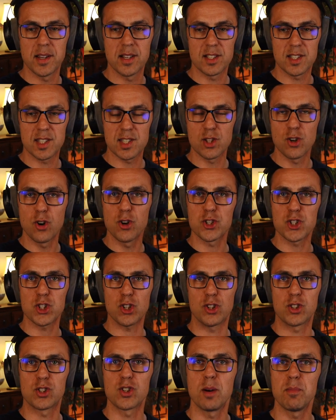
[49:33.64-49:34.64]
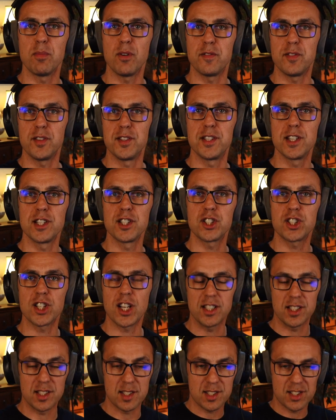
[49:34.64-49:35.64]
sauce on top of a dish,
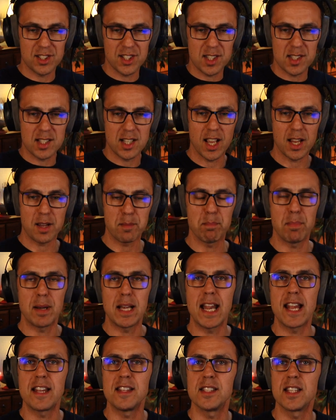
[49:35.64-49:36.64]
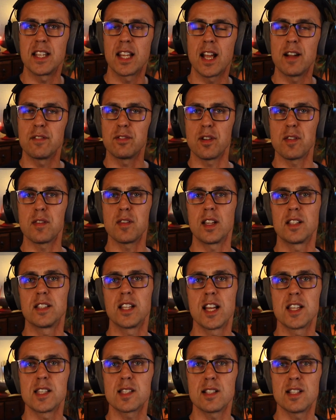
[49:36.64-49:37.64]
and it's just like blending everything
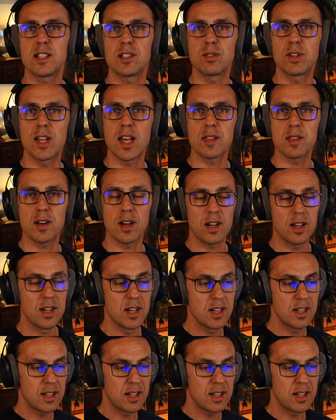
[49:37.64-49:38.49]
nicely together.